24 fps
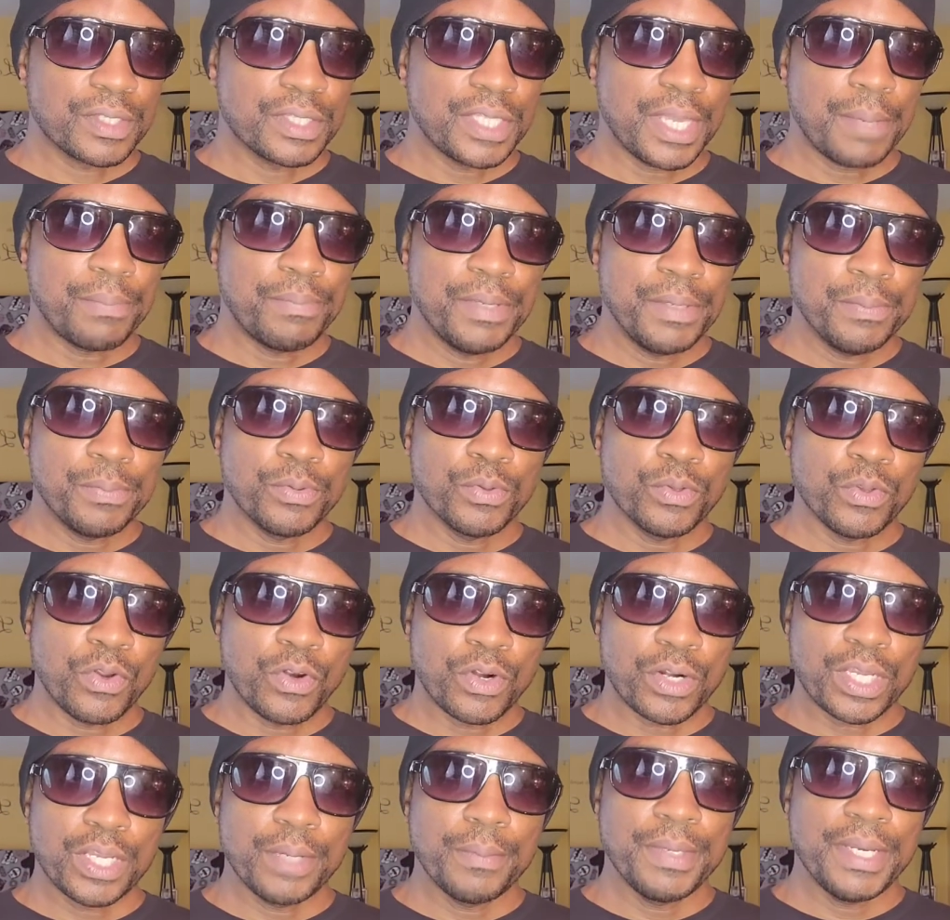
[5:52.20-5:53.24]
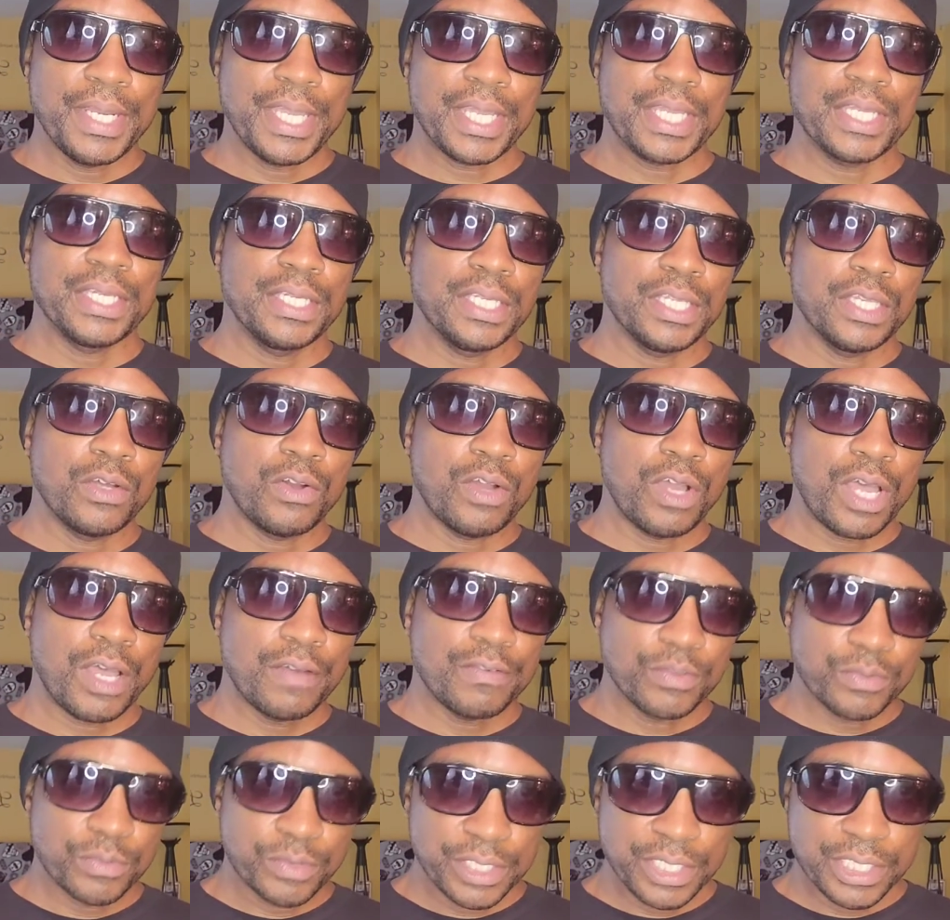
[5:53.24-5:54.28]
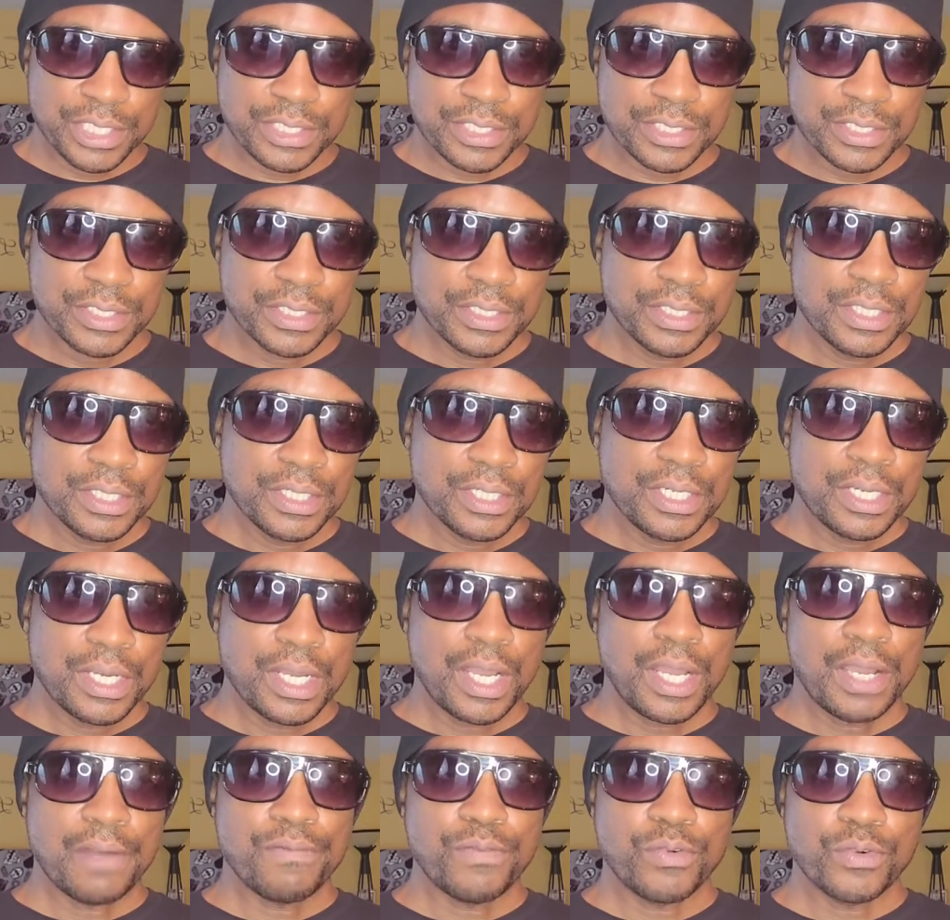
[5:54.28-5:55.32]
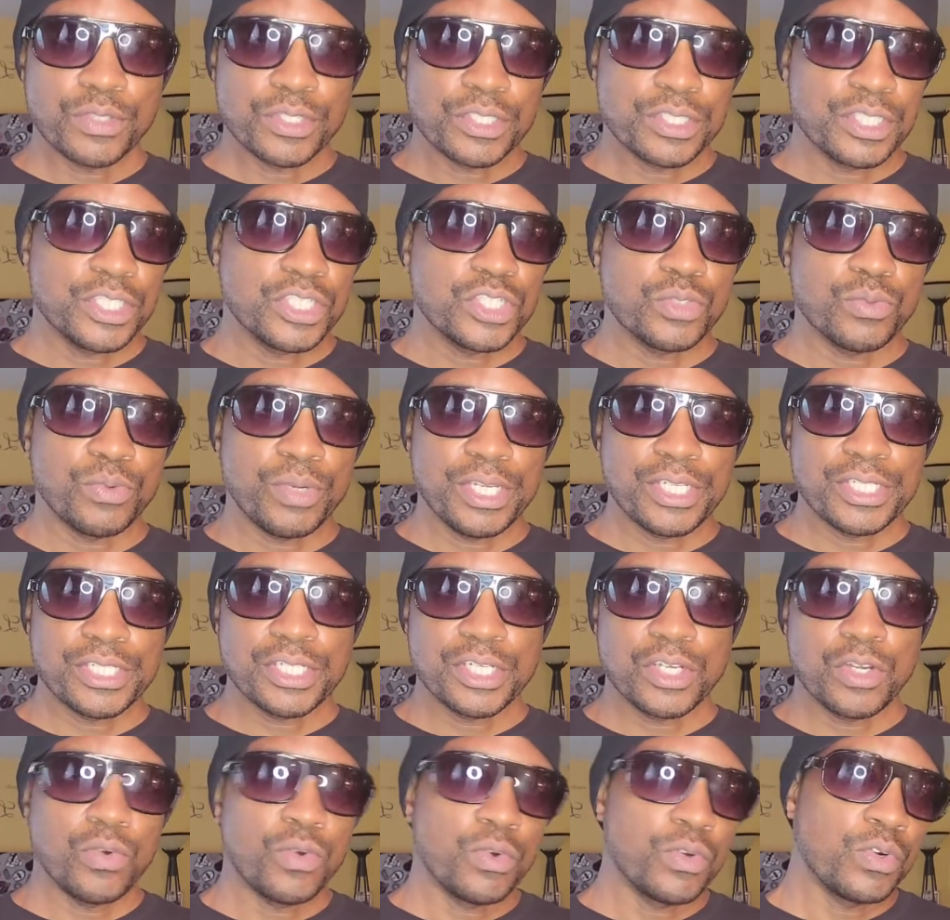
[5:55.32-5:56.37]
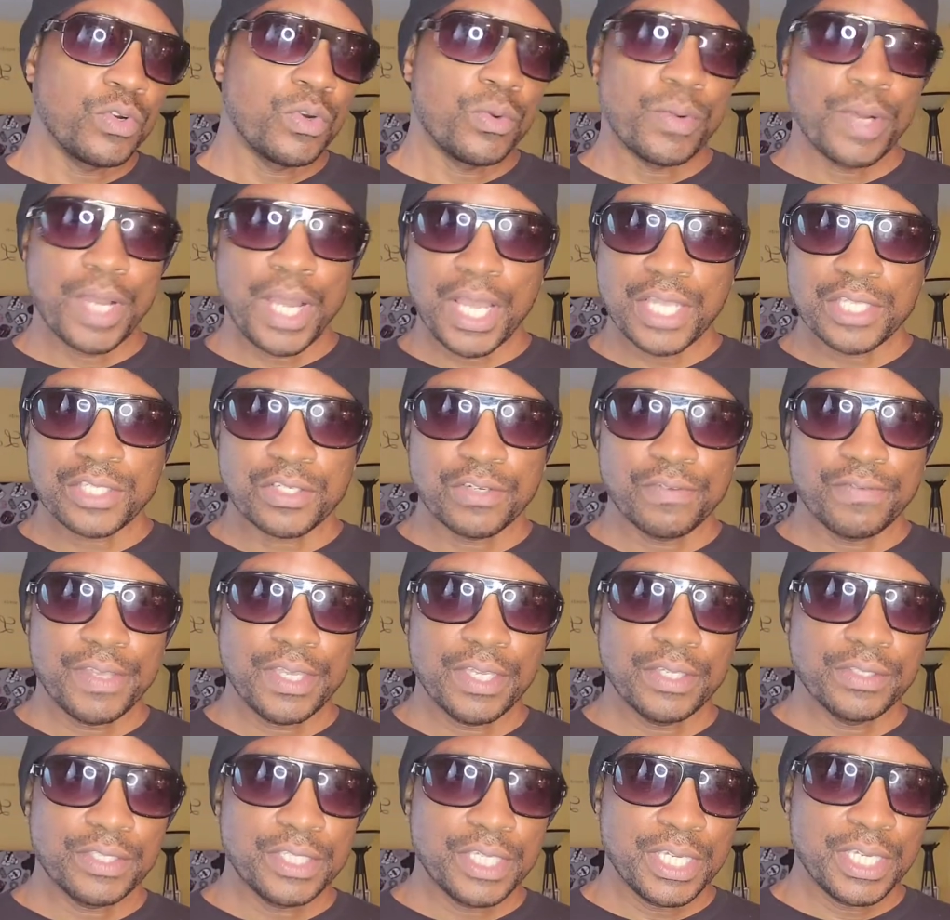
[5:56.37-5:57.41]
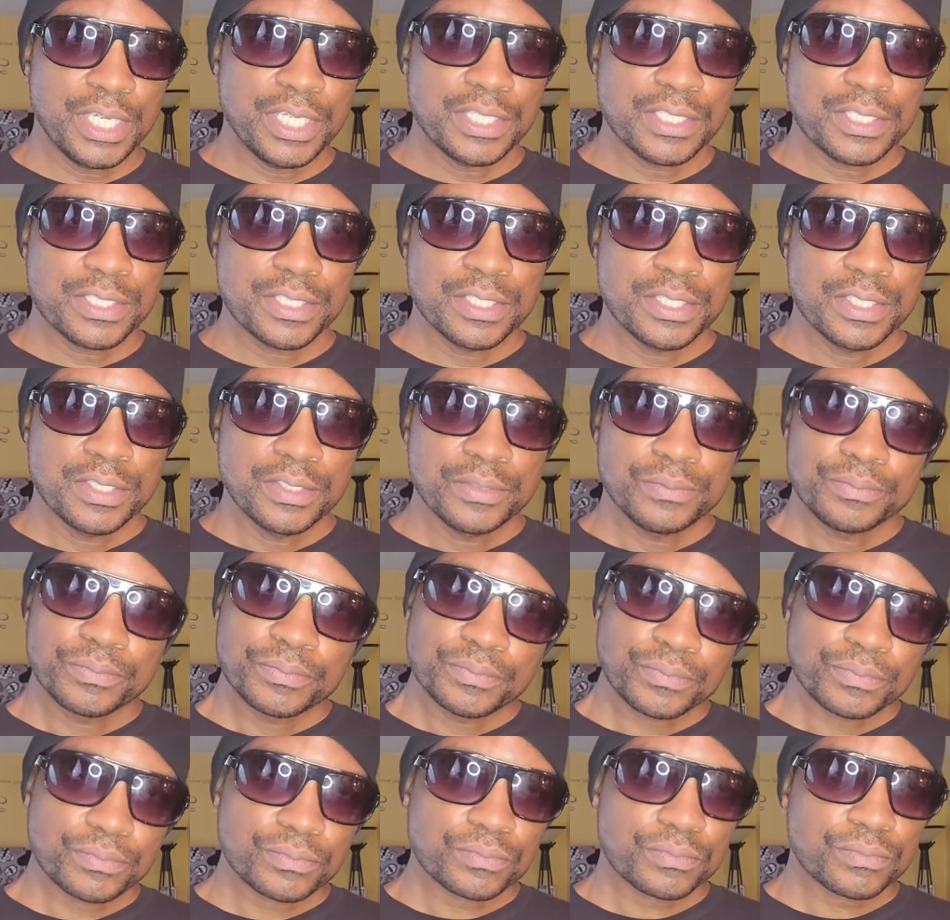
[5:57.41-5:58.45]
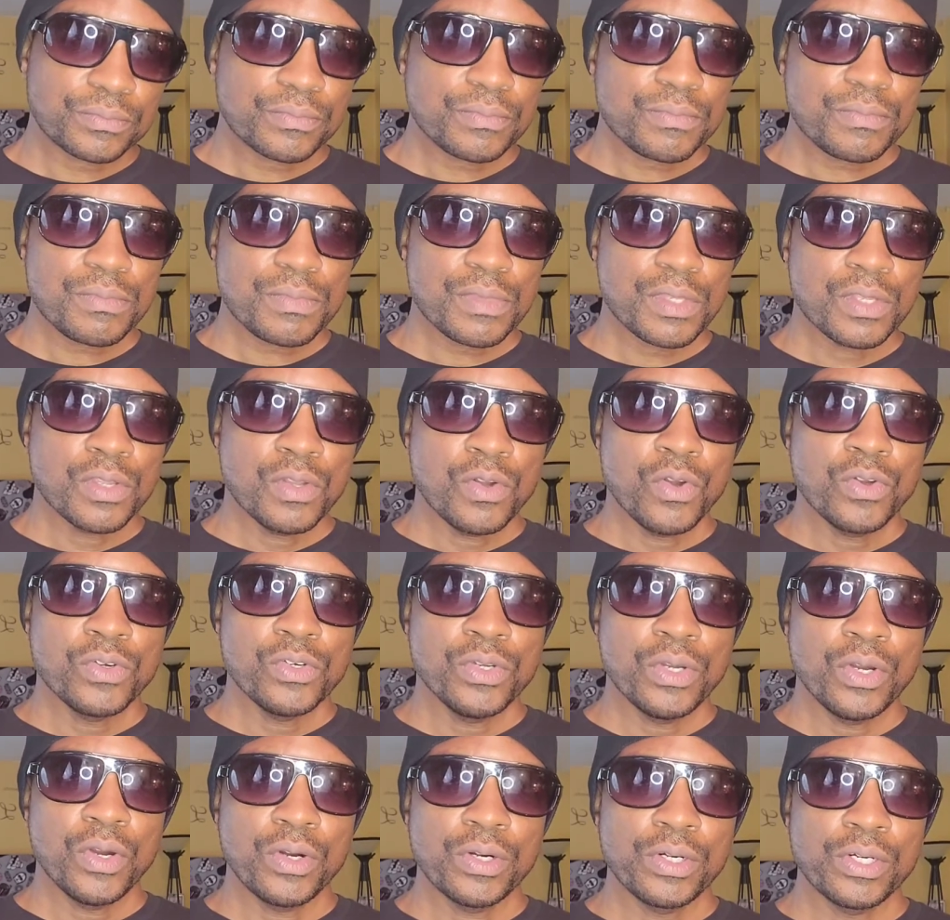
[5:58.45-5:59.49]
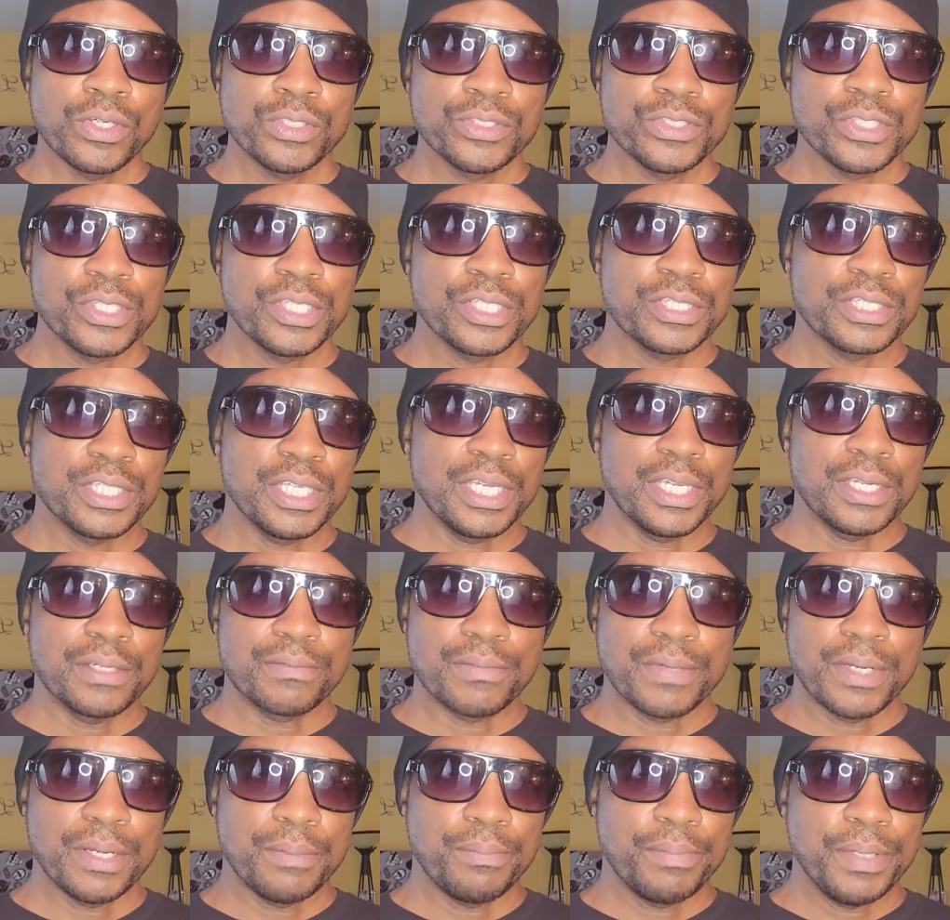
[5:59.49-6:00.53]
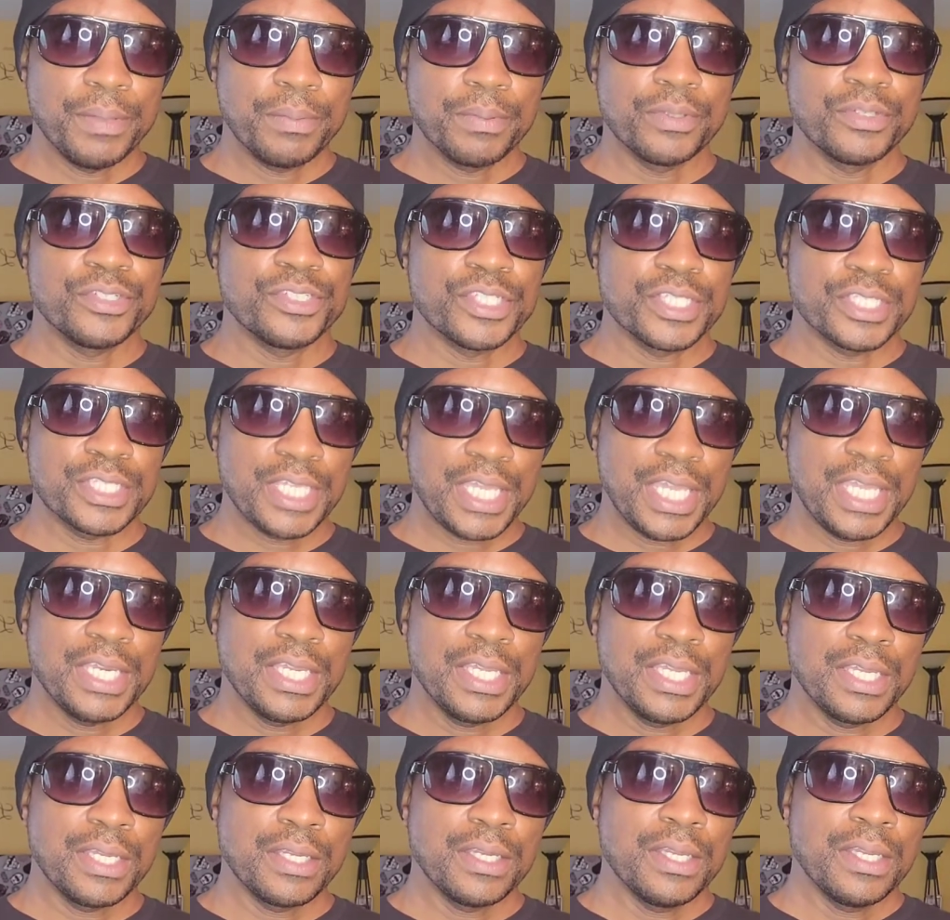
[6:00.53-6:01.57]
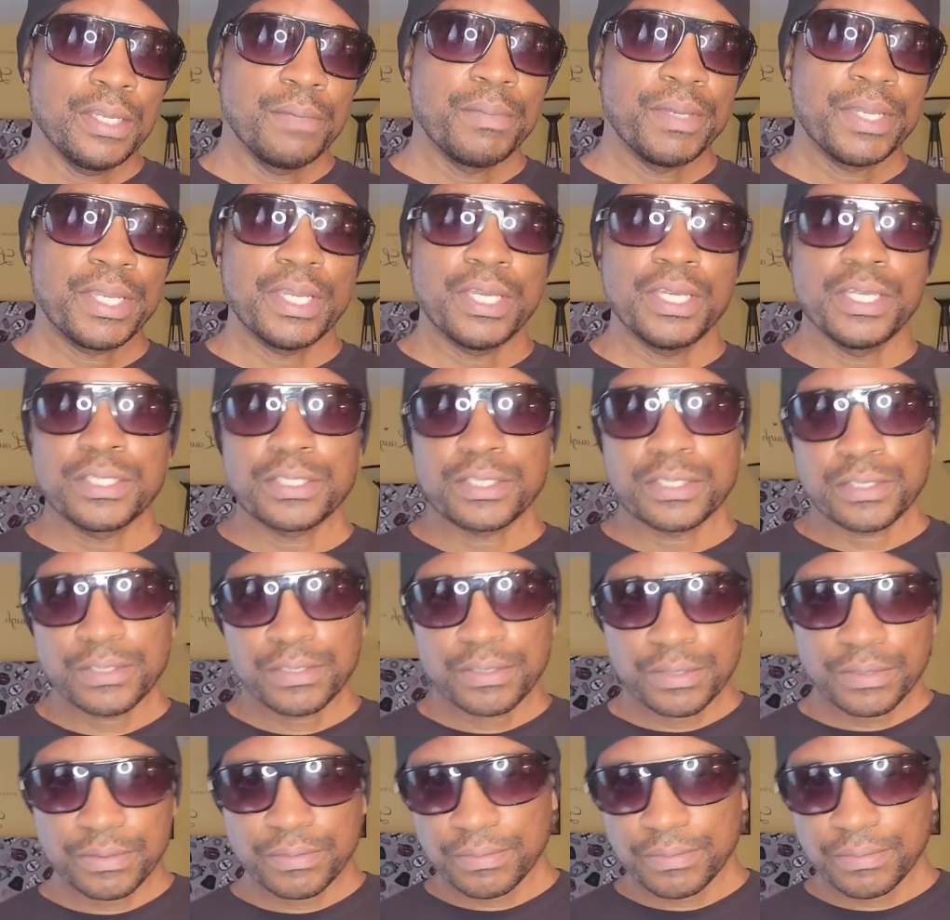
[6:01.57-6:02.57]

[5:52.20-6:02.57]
that people are coming at Canelo Alvarez for the situation going on with Oscar Valdez? Or do you think people are just hating because